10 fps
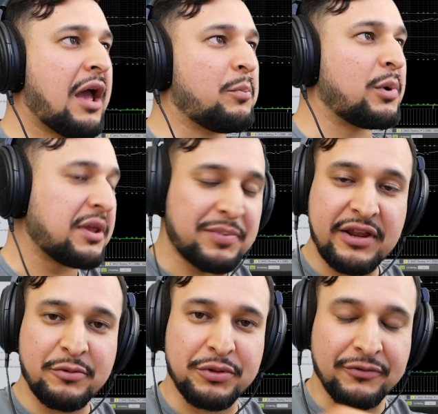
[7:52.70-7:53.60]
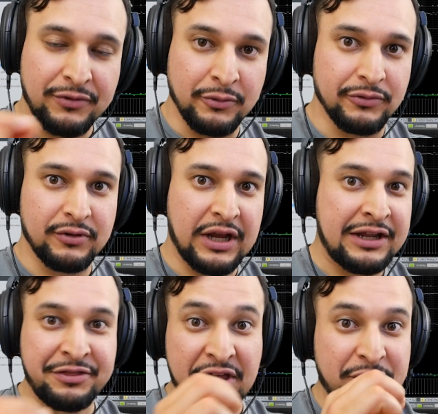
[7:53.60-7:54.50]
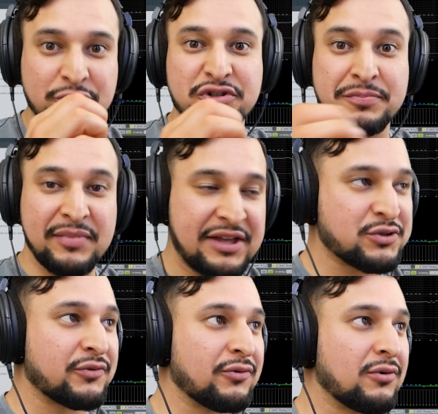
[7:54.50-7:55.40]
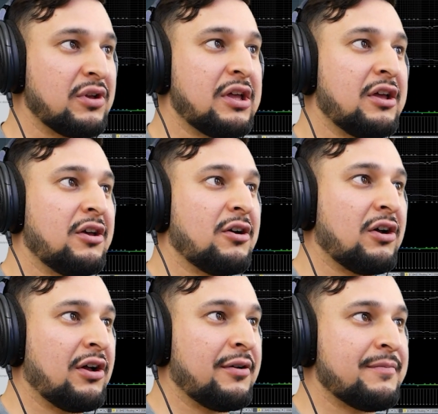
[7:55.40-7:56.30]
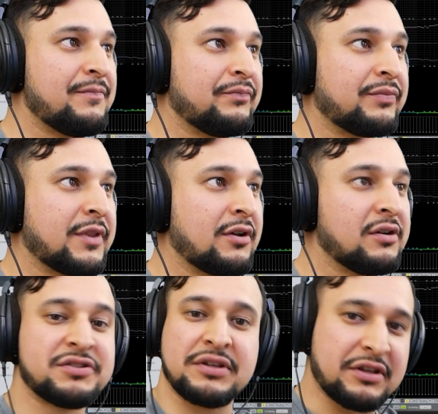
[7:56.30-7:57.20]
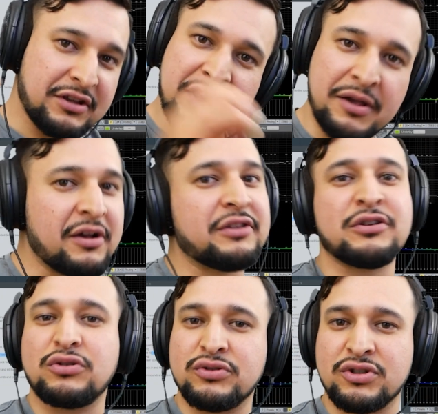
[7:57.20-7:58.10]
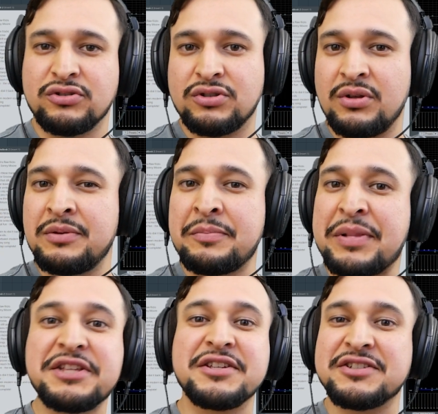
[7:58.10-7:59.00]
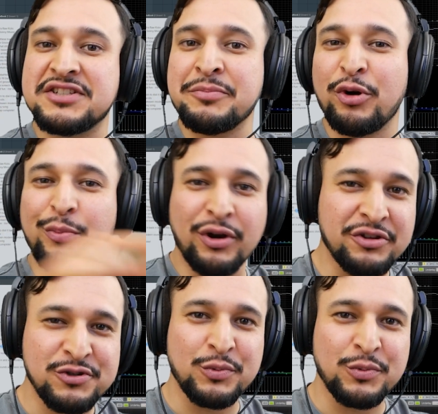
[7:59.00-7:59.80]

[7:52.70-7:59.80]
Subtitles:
but he played it with the flute, and I thought that was just masterful, because it plays the same harmonics you